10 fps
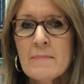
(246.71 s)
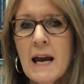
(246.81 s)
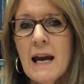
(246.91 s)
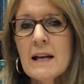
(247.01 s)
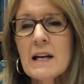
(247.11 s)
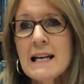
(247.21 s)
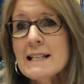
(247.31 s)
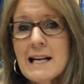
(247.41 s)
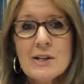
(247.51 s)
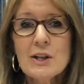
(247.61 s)
And he
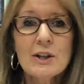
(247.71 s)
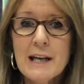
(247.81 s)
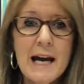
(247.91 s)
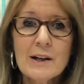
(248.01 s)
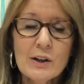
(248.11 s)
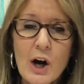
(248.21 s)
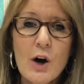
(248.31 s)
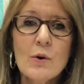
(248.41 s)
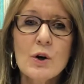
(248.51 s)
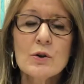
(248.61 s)
doesn't yet know
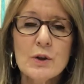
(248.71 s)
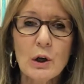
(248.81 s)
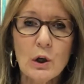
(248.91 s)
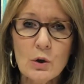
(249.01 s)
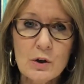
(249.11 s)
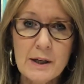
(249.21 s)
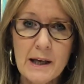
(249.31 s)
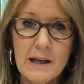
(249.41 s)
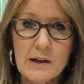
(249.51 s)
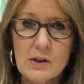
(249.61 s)
who the Lord
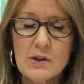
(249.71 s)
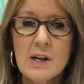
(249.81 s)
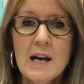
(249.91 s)
is.